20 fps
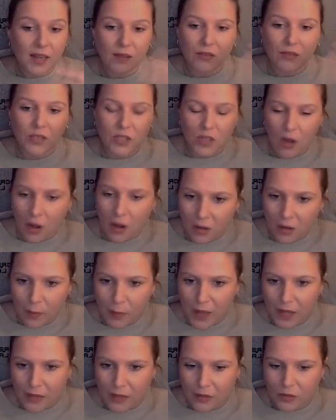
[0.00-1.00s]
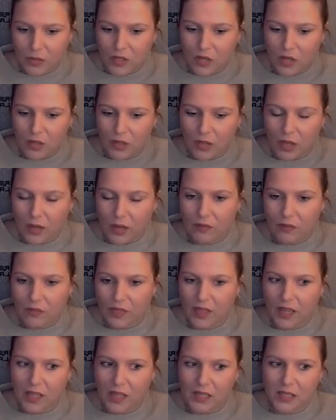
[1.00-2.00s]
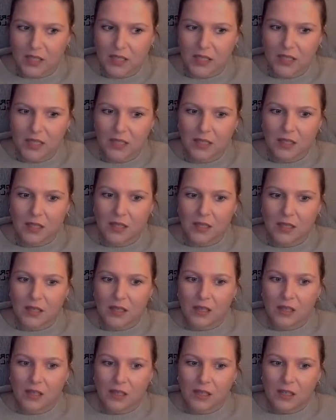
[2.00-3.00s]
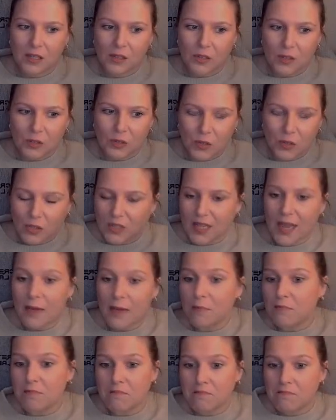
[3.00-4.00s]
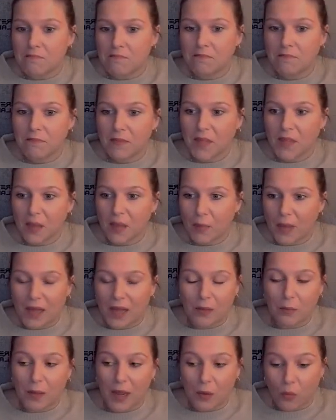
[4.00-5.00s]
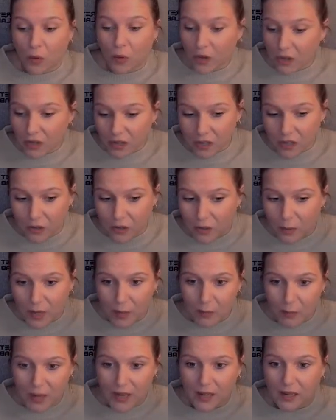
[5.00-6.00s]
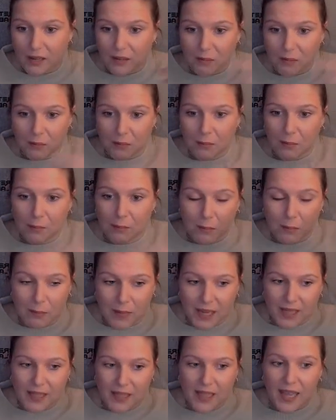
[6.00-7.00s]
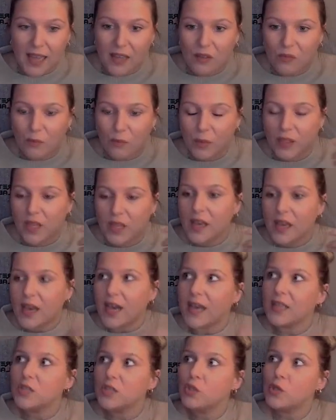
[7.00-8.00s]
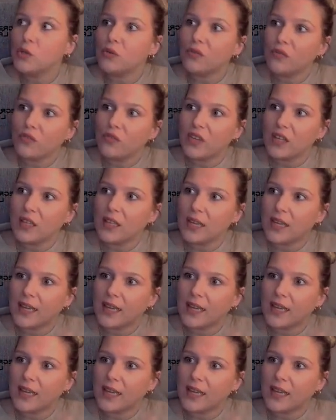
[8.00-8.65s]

talk about a lot of things to them, about my work or about my life, but I do feel like